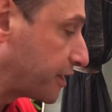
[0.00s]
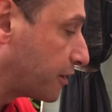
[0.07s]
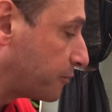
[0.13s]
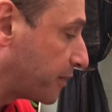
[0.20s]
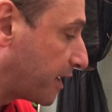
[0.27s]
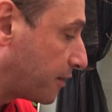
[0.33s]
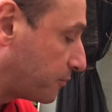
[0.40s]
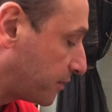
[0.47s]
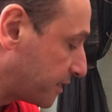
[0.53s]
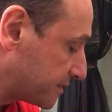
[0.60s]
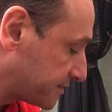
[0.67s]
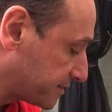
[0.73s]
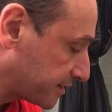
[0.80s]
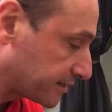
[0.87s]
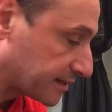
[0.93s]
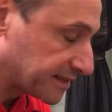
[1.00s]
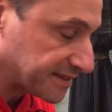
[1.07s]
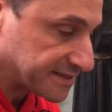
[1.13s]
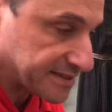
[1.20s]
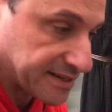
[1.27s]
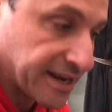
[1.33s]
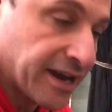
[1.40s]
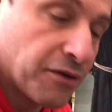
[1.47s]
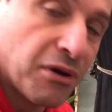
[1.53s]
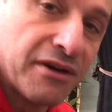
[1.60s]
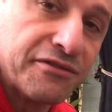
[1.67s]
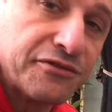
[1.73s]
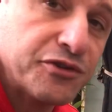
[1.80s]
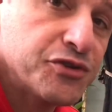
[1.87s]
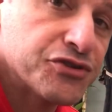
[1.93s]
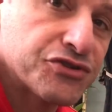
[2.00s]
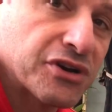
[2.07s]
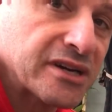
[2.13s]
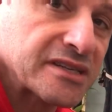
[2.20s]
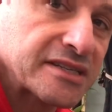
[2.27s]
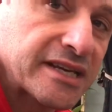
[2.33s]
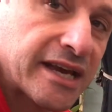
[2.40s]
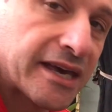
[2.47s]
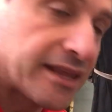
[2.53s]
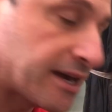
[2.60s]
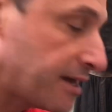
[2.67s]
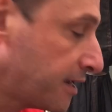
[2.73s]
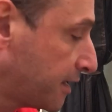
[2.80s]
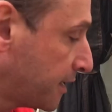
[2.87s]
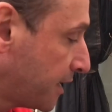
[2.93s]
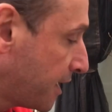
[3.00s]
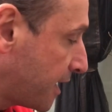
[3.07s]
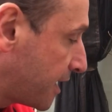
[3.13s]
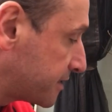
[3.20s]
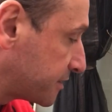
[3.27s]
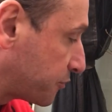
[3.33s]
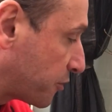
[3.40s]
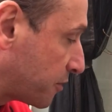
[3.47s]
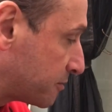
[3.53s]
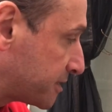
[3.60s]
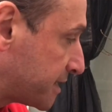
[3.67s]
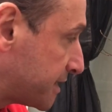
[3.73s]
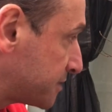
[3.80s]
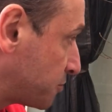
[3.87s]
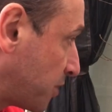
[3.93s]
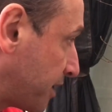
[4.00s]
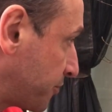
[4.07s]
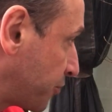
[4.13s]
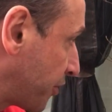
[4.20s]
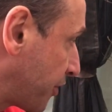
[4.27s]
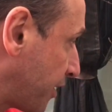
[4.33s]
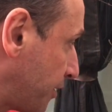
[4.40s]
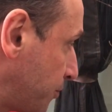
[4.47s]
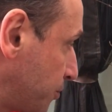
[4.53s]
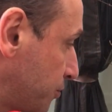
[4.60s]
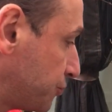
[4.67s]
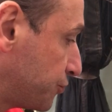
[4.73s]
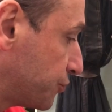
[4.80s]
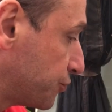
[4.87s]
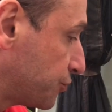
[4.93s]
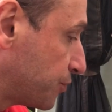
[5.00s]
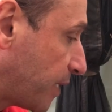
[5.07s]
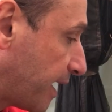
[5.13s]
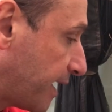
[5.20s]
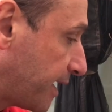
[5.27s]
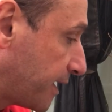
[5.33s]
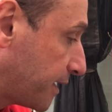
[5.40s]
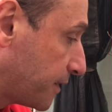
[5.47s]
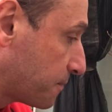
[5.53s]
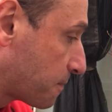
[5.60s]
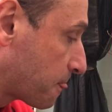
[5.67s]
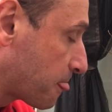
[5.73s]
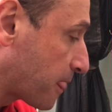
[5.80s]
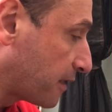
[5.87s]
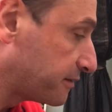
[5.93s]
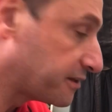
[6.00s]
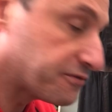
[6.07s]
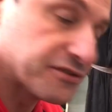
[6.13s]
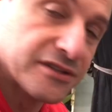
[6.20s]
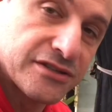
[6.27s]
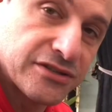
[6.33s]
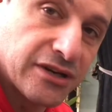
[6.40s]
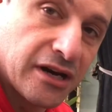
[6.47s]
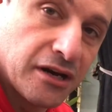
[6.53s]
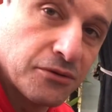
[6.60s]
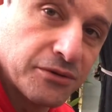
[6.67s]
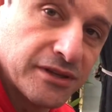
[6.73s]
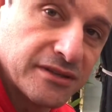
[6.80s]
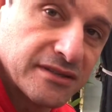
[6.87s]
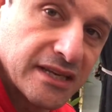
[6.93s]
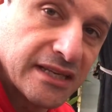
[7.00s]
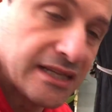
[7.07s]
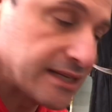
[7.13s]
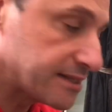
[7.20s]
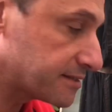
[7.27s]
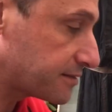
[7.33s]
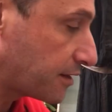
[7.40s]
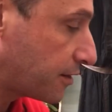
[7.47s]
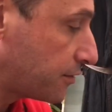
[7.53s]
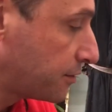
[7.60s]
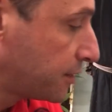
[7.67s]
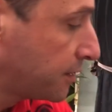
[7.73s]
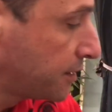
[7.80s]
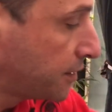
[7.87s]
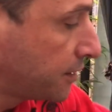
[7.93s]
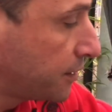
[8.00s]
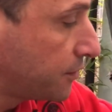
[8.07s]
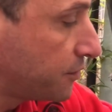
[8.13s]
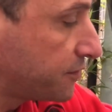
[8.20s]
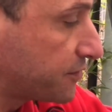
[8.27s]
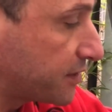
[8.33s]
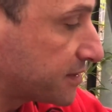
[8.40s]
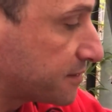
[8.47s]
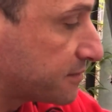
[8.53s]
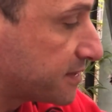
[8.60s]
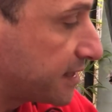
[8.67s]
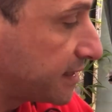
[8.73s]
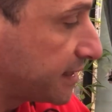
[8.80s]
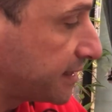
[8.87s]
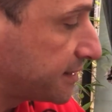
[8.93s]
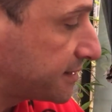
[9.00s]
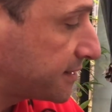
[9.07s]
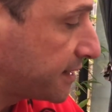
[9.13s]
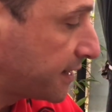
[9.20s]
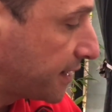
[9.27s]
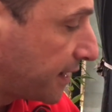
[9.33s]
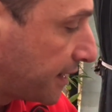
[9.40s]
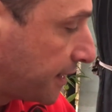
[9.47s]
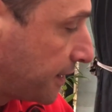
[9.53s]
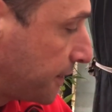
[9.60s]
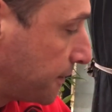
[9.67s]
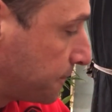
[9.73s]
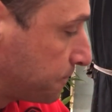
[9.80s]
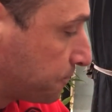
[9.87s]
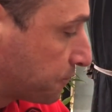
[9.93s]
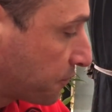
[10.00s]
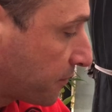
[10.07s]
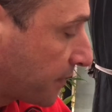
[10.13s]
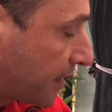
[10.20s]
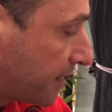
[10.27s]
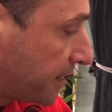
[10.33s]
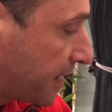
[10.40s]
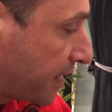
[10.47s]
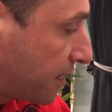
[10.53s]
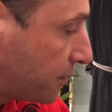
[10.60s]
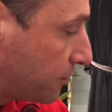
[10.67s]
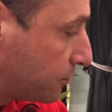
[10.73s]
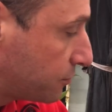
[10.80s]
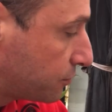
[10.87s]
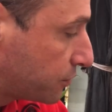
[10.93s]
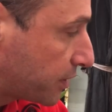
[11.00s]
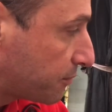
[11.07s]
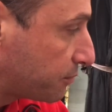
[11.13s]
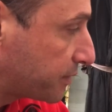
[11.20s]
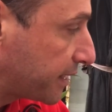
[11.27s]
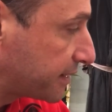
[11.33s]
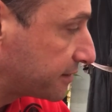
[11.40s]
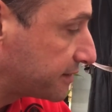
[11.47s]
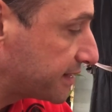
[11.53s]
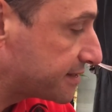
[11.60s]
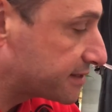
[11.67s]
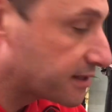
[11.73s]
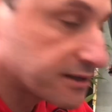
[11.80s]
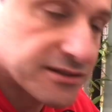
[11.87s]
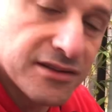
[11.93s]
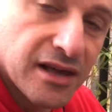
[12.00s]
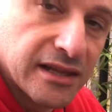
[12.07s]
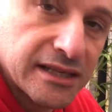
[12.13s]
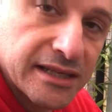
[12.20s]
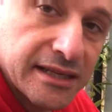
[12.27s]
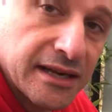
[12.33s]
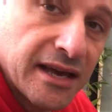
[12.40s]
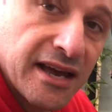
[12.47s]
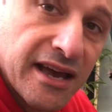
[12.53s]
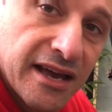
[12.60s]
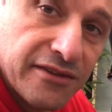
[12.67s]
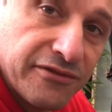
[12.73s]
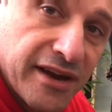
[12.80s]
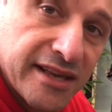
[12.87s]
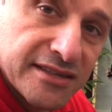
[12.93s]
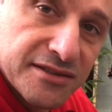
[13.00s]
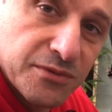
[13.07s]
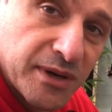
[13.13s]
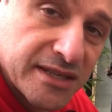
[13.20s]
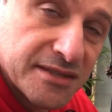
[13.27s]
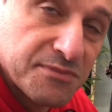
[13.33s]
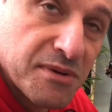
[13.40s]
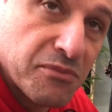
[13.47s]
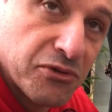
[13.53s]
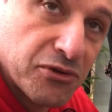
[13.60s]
about my seedlings and how I fuse trunks together, as I promised, here's one where I will do a different style with seedlings. So we've got some seedlings. Now what I'm planning, these are the slightly advanced ones, a bit